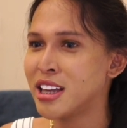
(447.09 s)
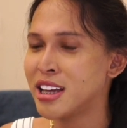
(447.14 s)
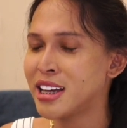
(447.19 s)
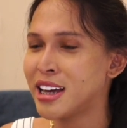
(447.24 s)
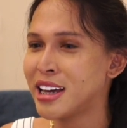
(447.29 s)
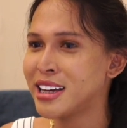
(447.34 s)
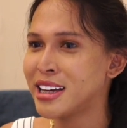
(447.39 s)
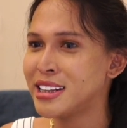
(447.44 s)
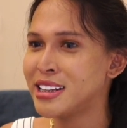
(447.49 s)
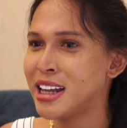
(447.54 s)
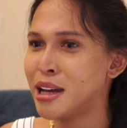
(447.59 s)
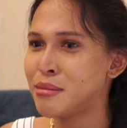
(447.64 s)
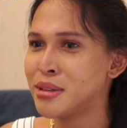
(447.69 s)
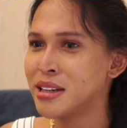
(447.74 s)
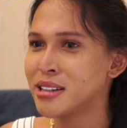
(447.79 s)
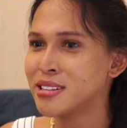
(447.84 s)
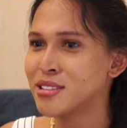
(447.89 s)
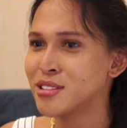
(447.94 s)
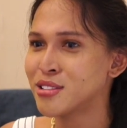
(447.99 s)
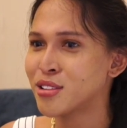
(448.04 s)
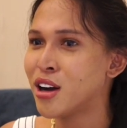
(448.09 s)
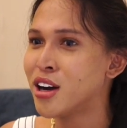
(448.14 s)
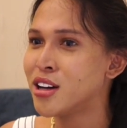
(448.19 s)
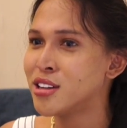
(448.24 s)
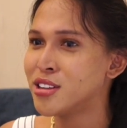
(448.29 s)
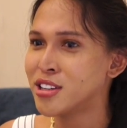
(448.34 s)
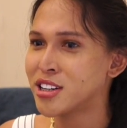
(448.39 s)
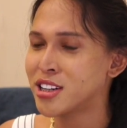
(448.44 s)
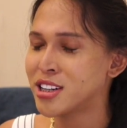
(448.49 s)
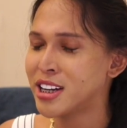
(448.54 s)
like academic
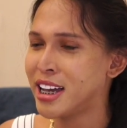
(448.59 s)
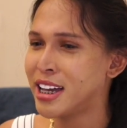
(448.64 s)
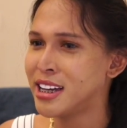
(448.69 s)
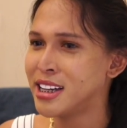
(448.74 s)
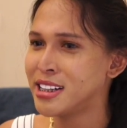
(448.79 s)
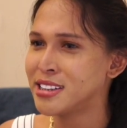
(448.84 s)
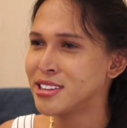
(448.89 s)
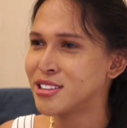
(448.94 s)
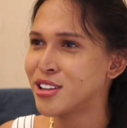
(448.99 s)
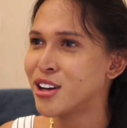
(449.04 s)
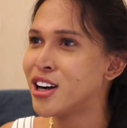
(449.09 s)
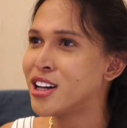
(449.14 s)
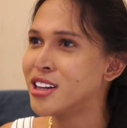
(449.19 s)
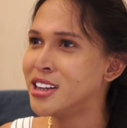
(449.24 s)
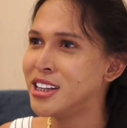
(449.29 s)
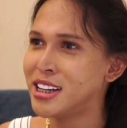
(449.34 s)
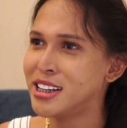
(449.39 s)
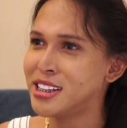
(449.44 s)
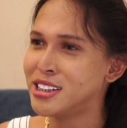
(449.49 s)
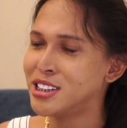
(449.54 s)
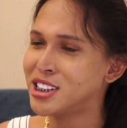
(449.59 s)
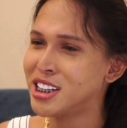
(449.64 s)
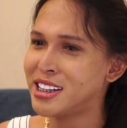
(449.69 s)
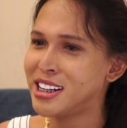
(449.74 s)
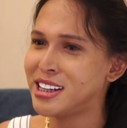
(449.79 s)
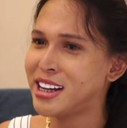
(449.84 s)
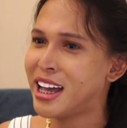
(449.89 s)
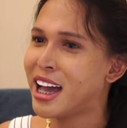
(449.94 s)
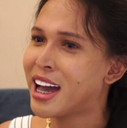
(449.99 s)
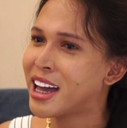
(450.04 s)
scholar in college
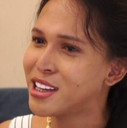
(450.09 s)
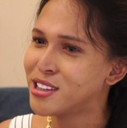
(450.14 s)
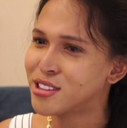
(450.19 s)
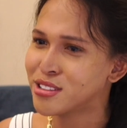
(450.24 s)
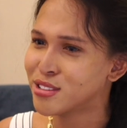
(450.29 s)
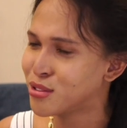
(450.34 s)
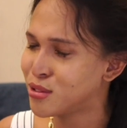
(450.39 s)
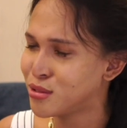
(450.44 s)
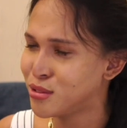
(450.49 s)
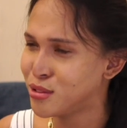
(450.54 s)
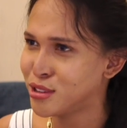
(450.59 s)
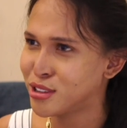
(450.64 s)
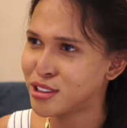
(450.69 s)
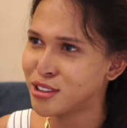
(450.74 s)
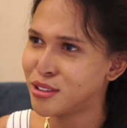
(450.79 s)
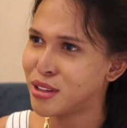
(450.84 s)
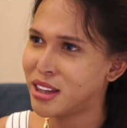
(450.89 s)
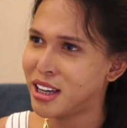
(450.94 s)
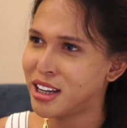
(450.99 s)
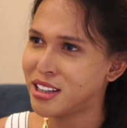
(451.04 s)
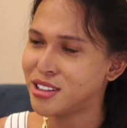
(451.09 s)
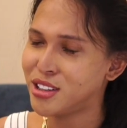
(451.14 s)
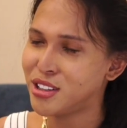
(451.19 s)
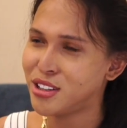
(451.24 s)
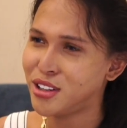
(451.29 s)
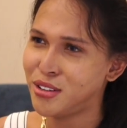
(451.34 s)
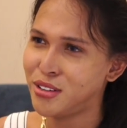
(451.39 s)
and in high school, so that